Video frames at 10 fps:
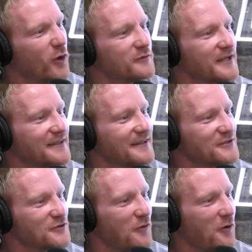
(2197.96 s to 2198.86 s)
don't take
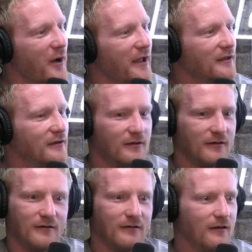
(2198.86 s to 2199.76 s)
this the wrong way.
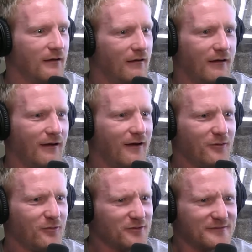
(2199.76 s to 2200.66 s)

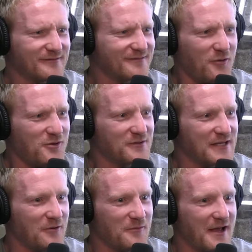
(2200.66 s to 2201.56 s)
Well, don't you
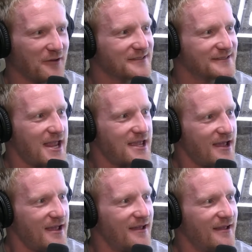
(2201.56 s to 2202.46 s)
tell me how to take it.